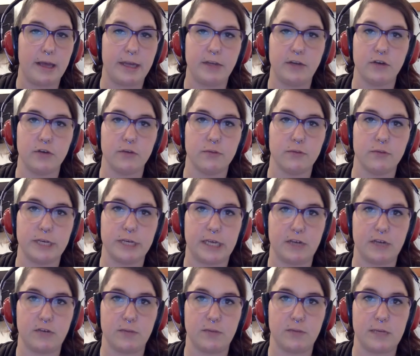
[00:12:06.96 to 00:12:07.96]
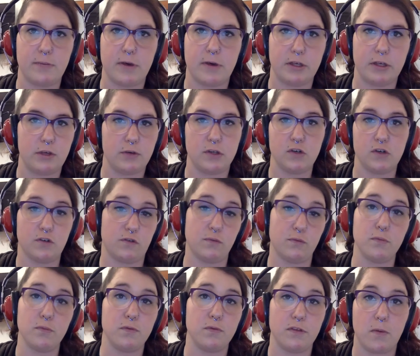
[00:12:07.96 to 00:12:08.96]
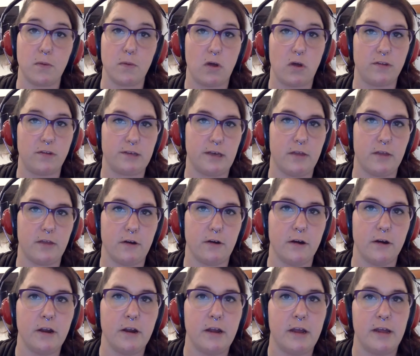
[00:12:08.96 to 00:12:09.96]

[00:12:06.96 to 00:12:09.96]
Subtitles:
In your re-engagement email, you can just remove them altogether.